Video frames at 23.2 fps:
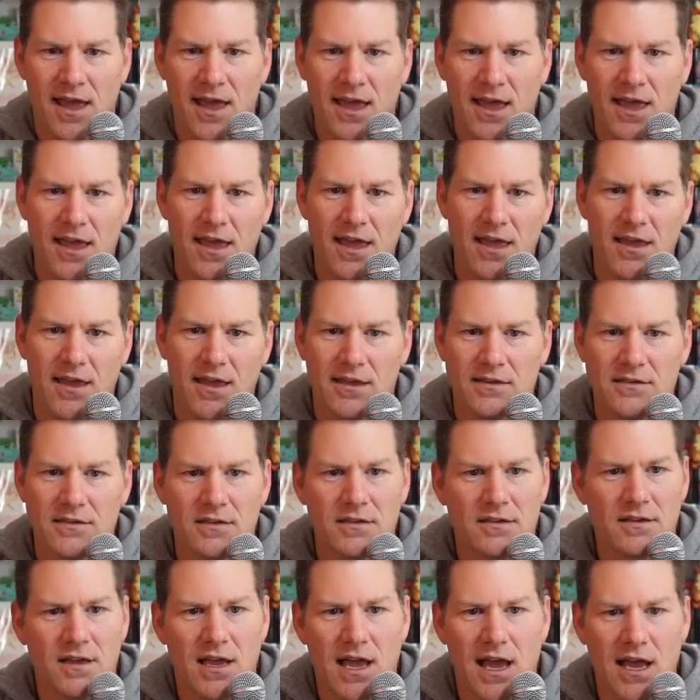And
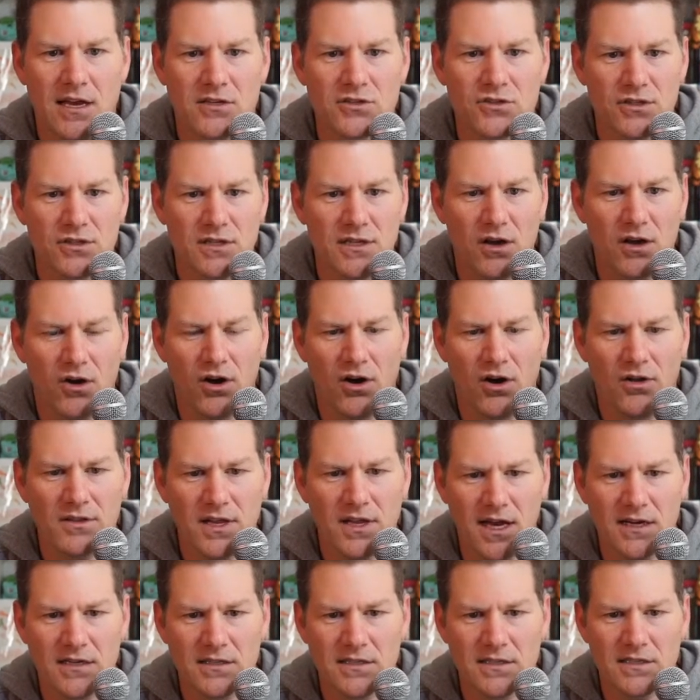actually, all
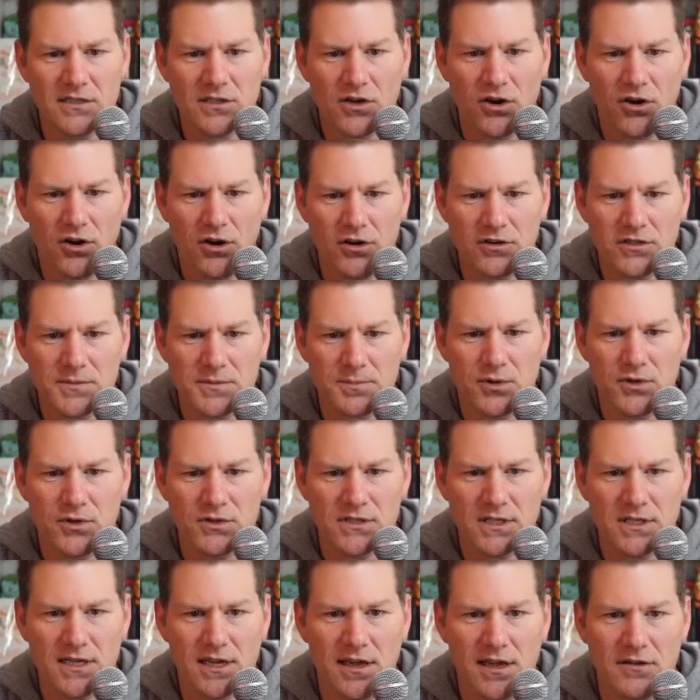9 of these cards put
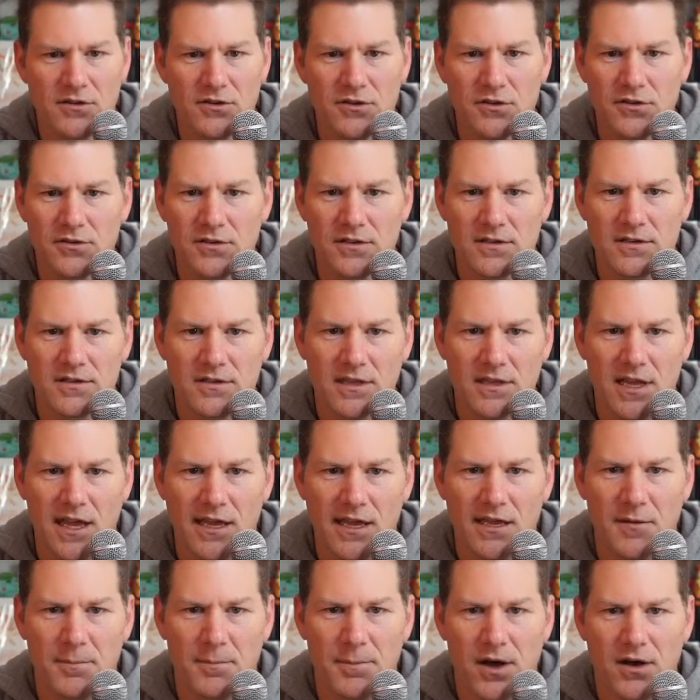together
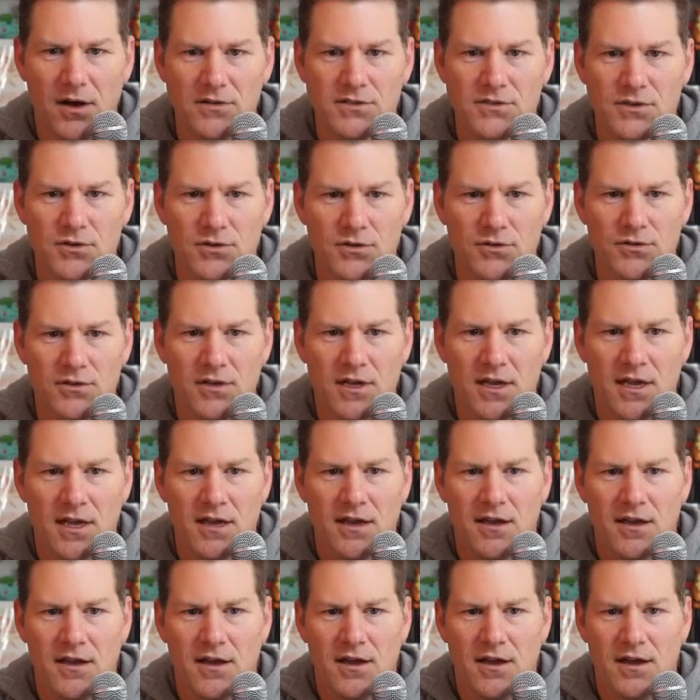like a puzzle,
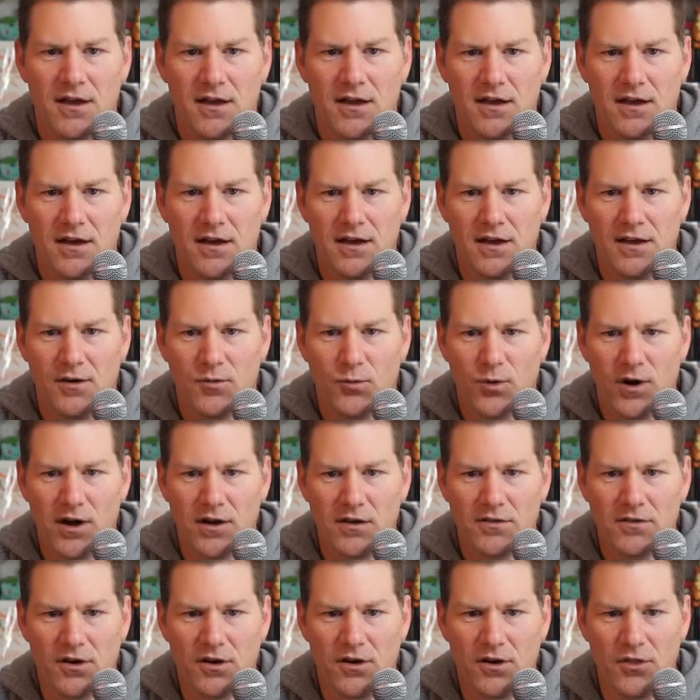
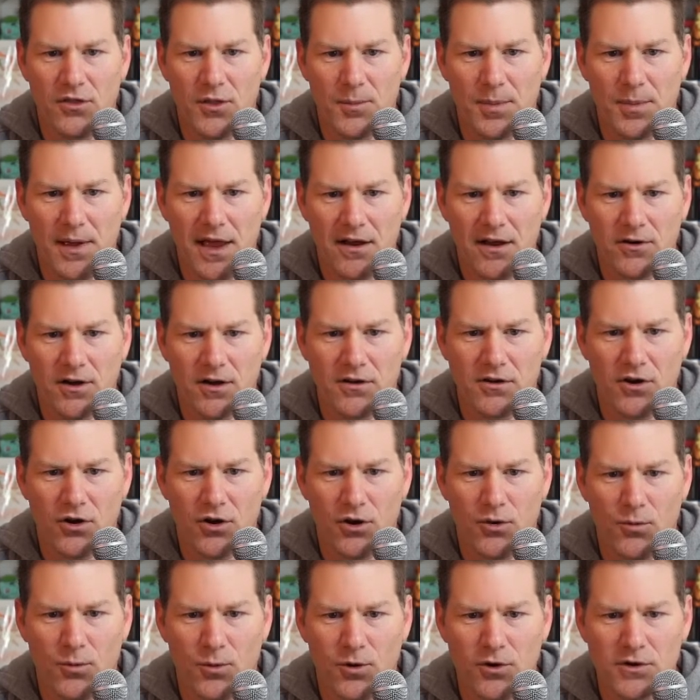where all the background
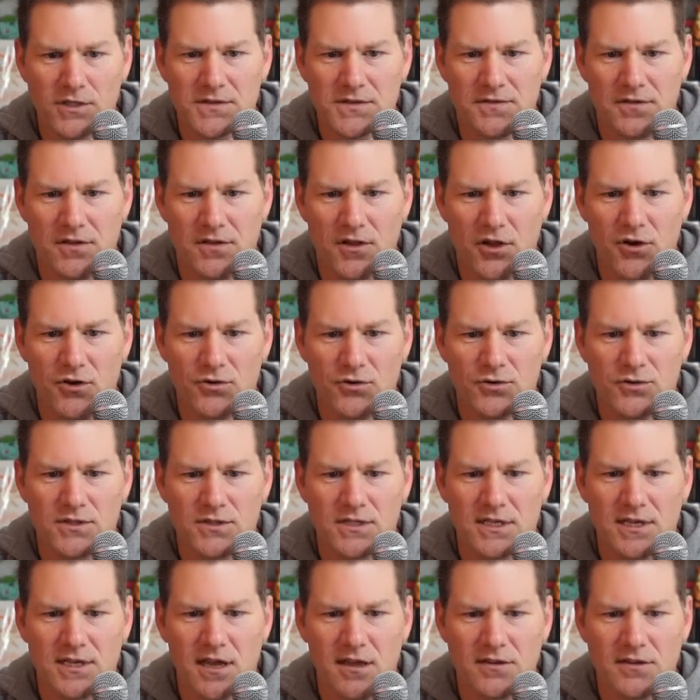artworks flows
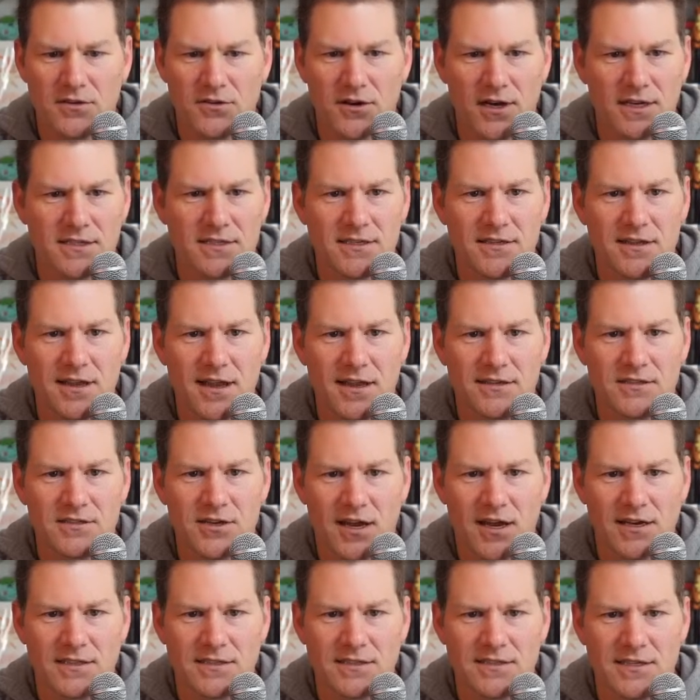together. I
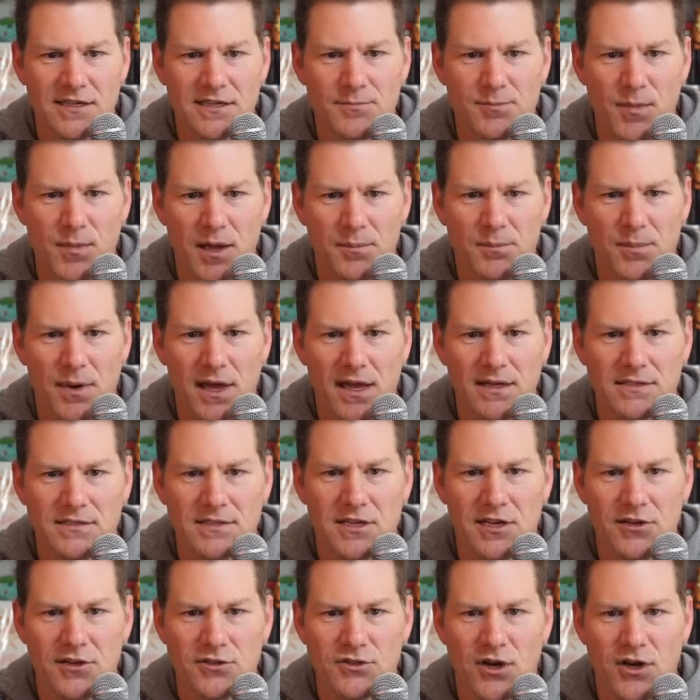kind of did my best
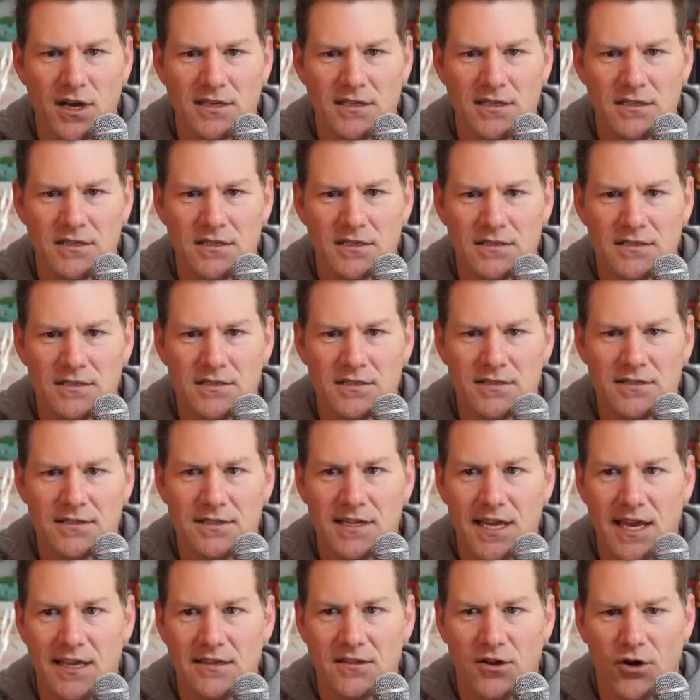here trying to
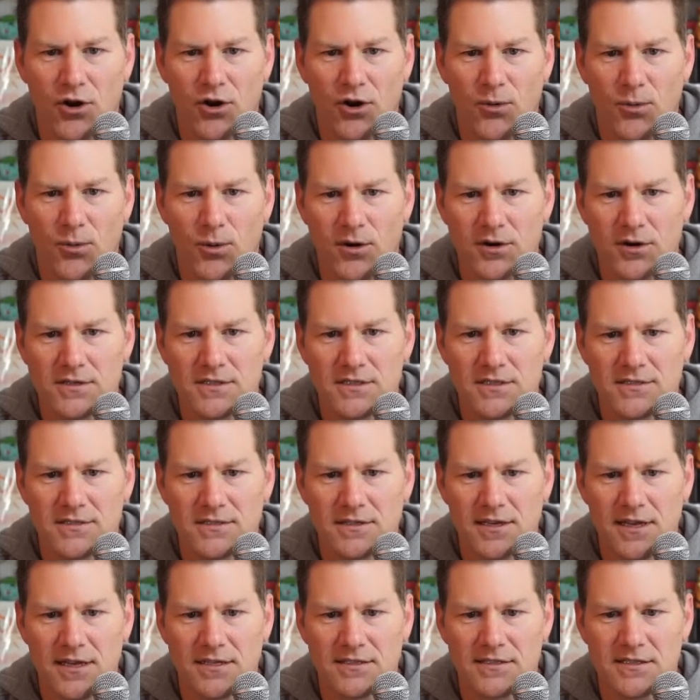take the artworks
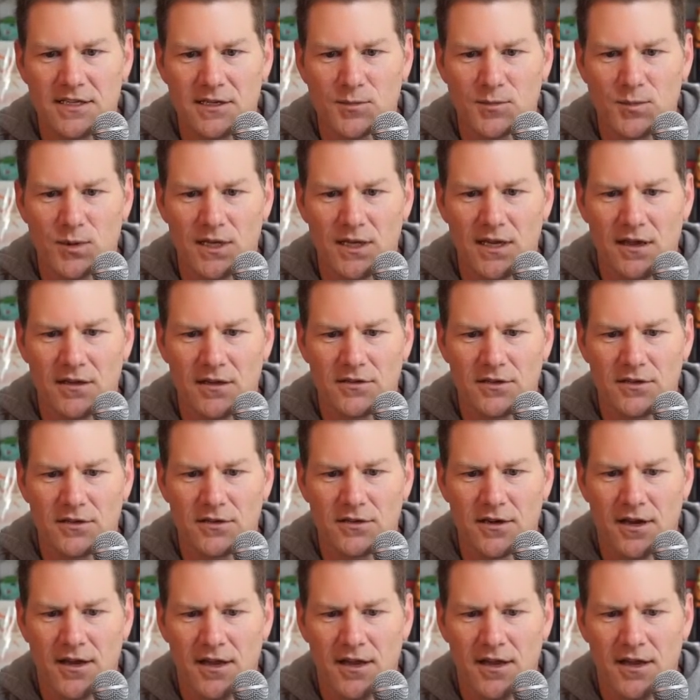and stick them together.